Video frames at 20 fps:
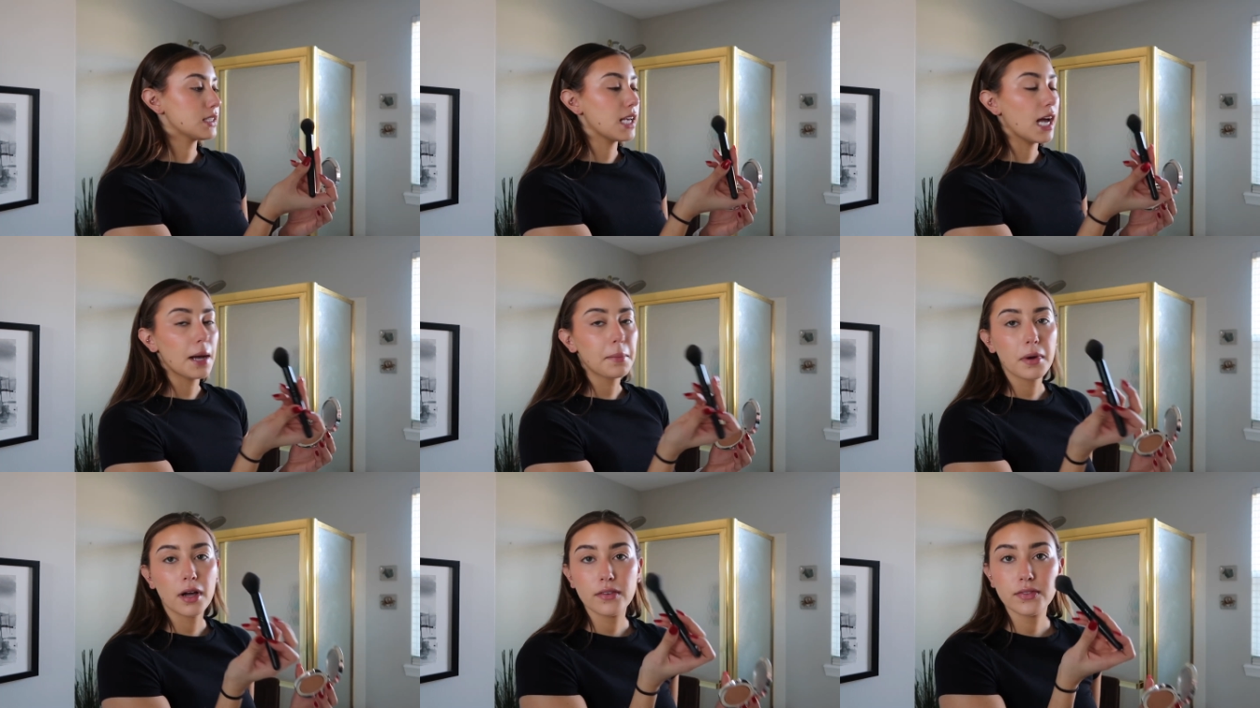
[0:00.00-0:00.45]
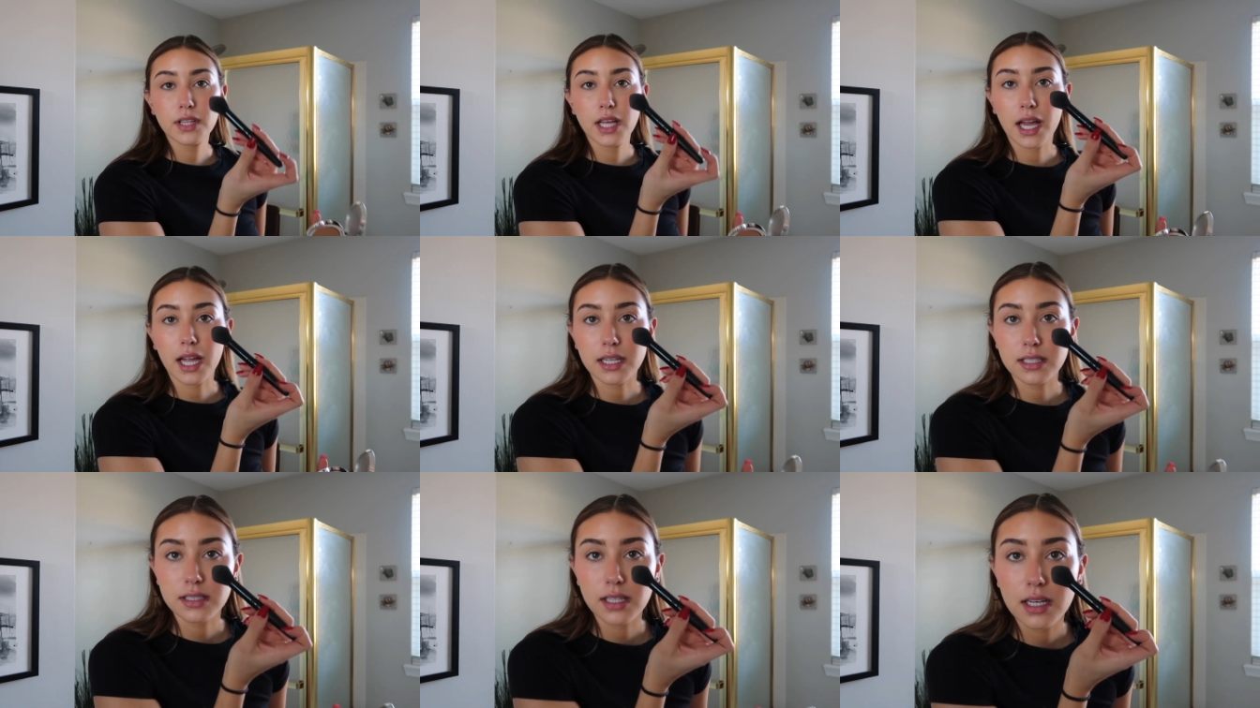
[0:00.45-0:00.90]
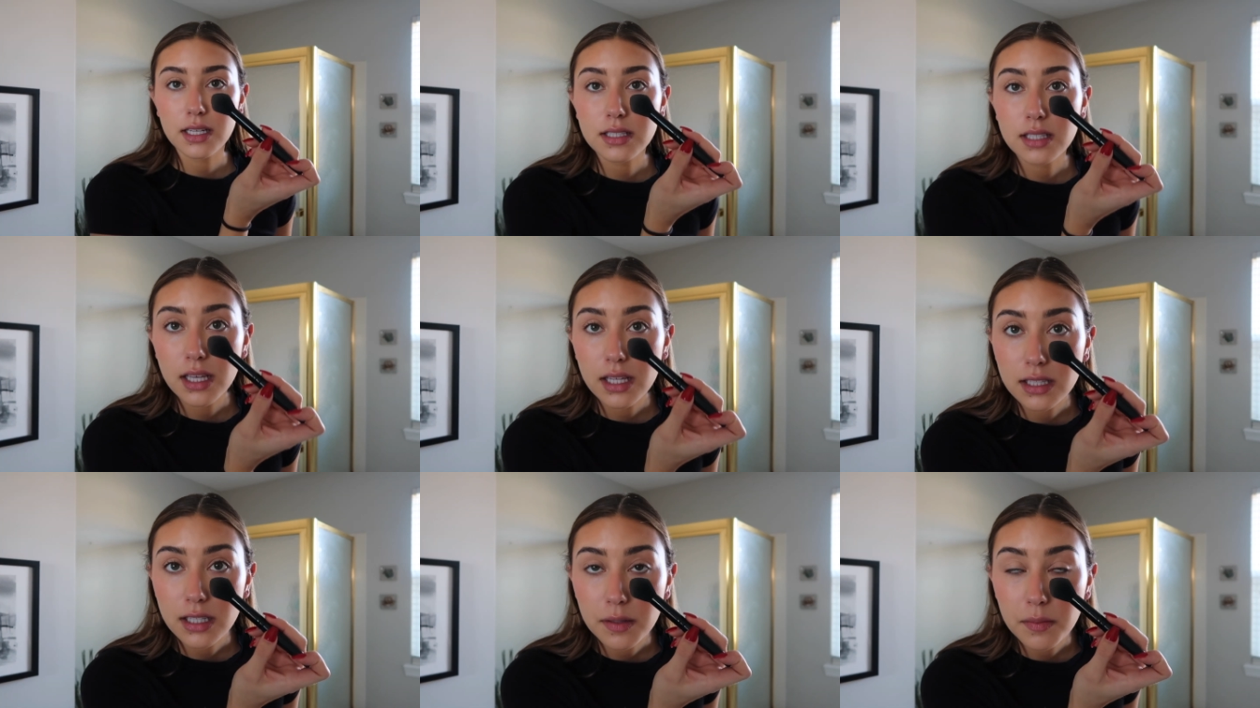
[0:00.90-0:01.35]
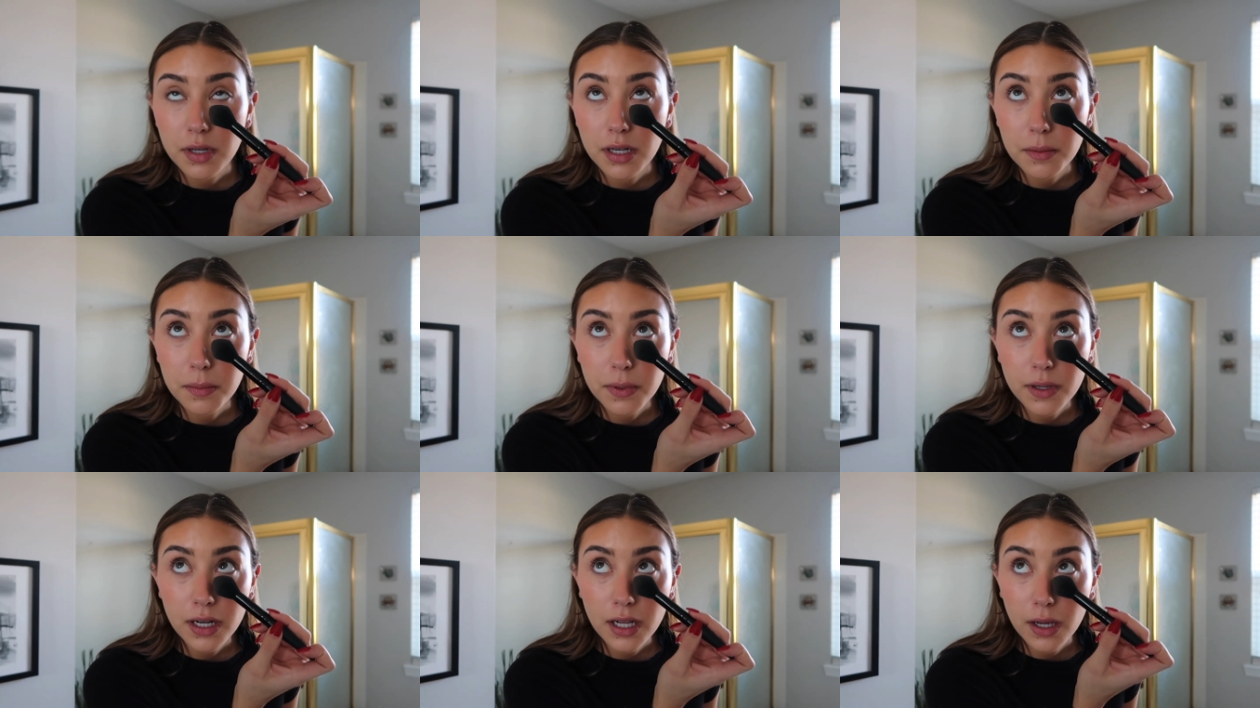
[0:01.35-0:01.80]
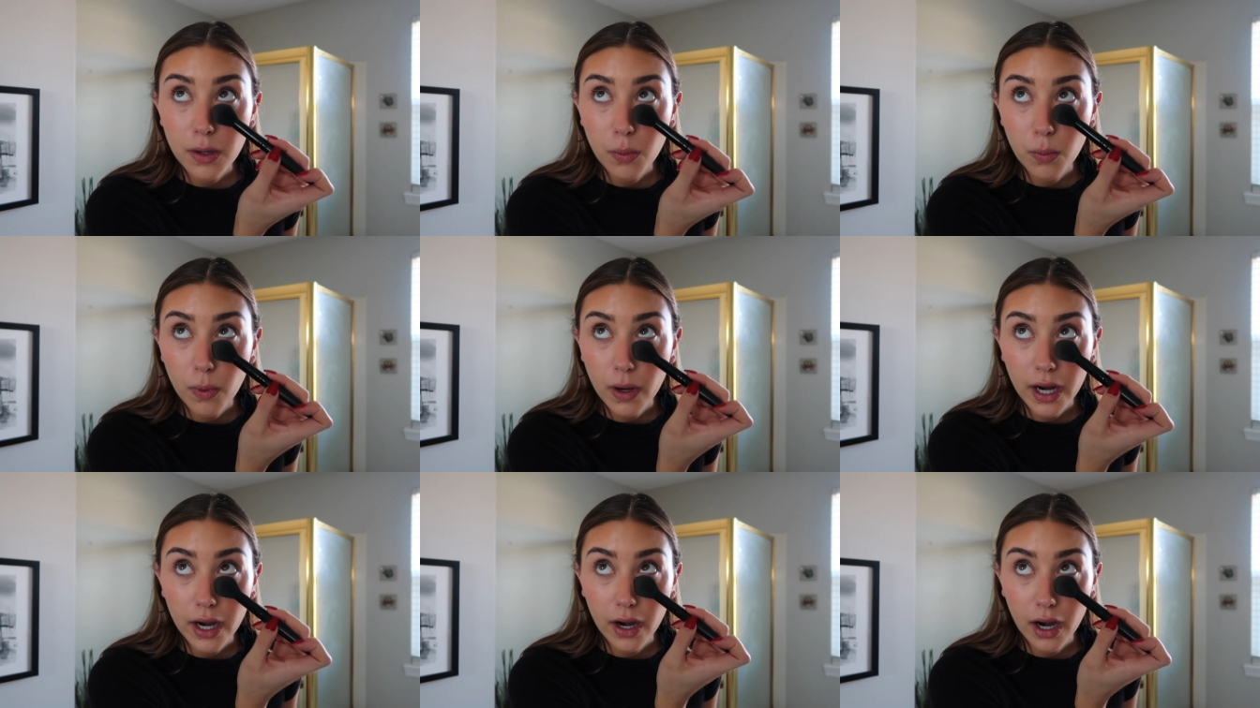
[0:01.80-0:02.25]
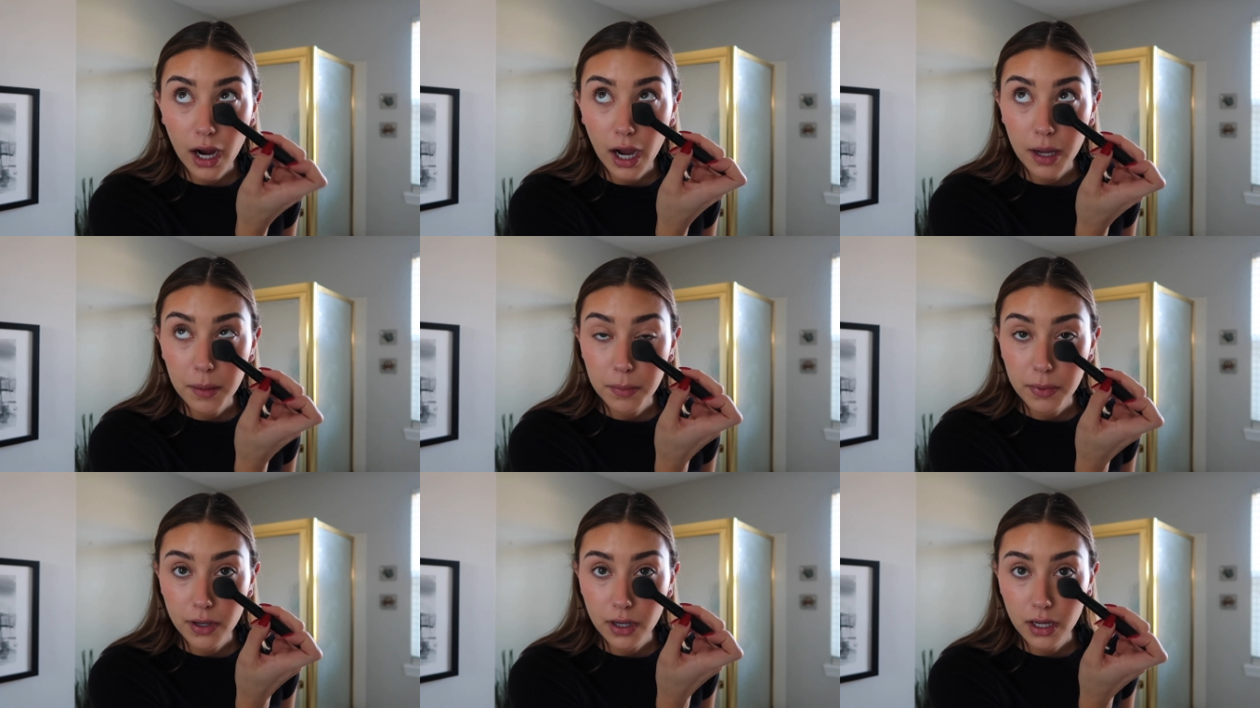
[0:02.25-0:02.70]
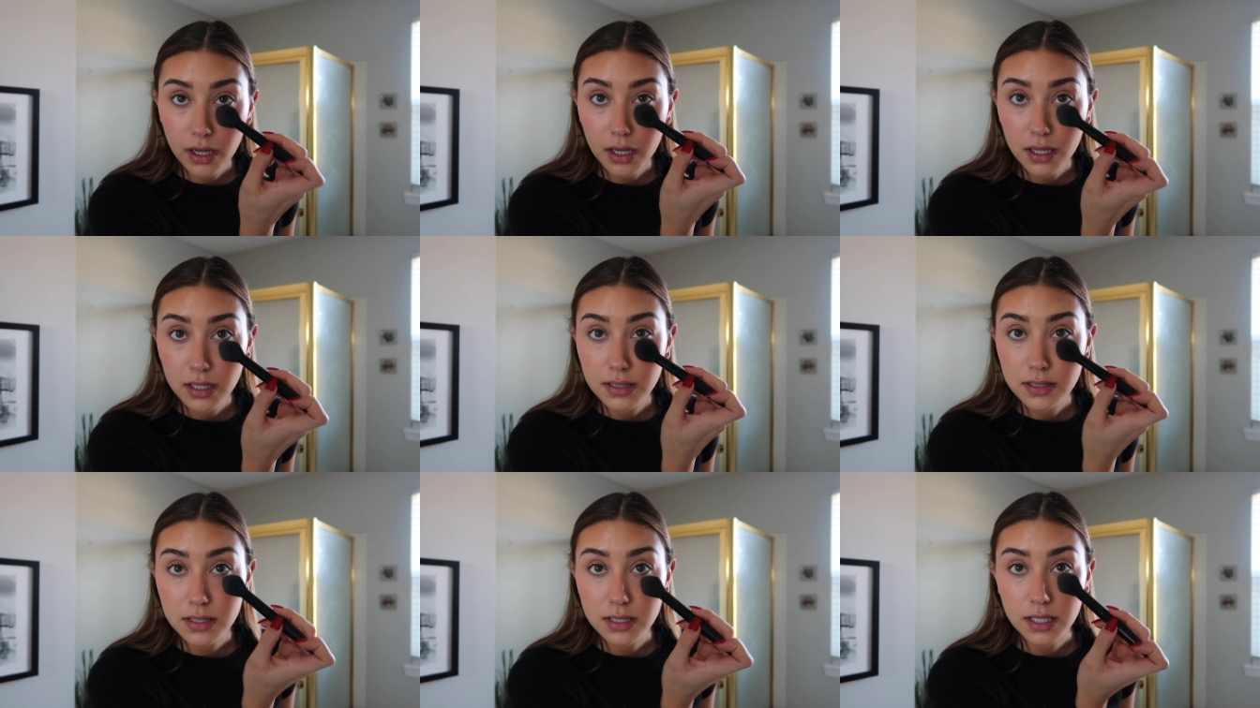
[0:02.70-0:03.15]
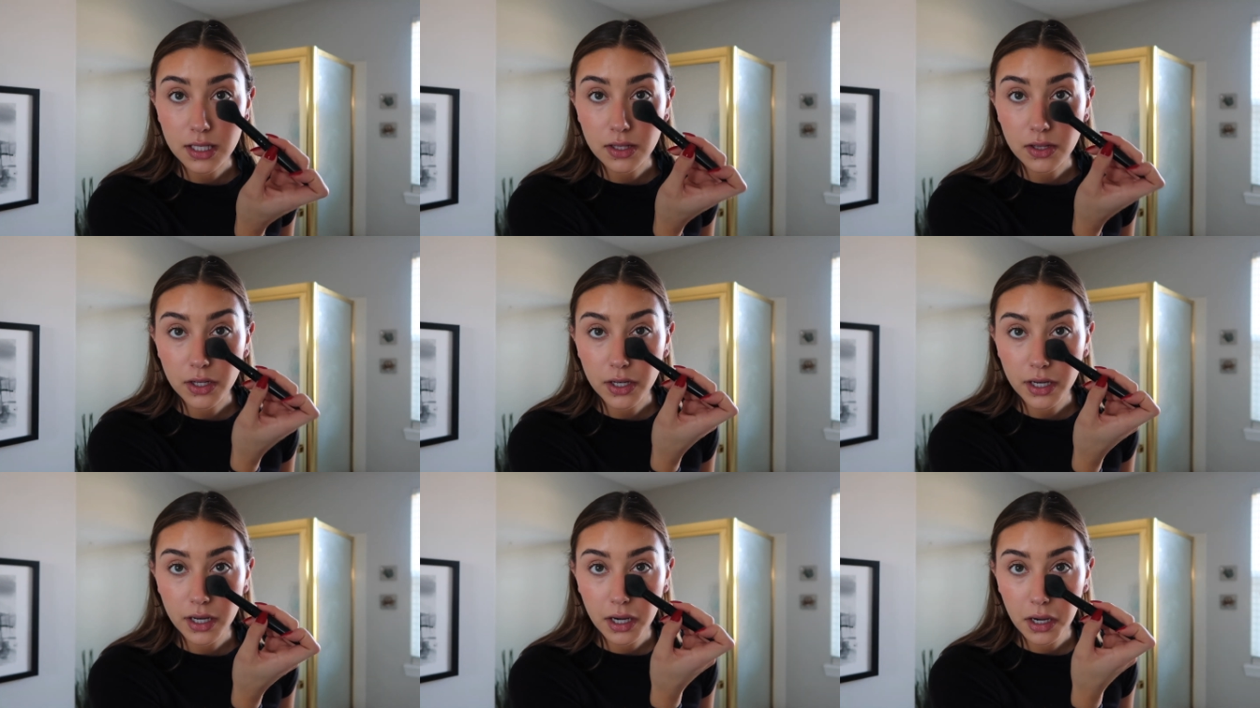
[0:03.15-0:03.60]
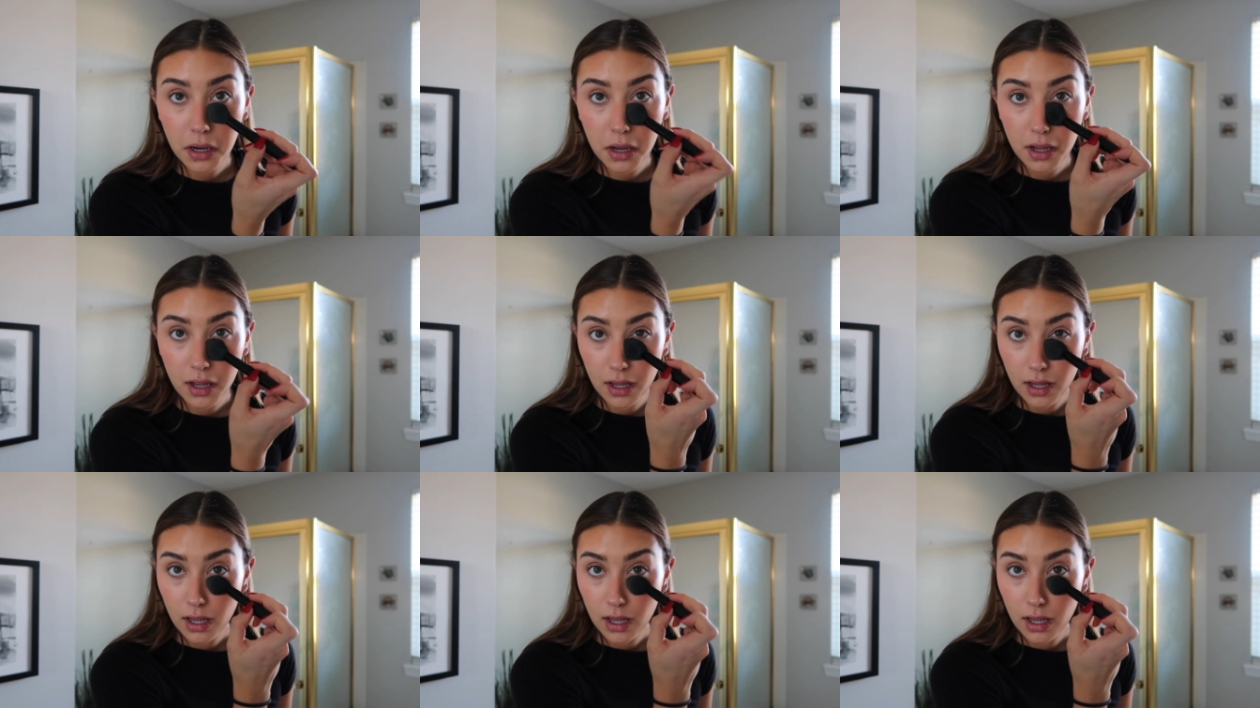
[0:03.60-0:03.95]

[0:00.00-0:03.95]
tap off the excess, and then I'm gonna put it where I put concealer.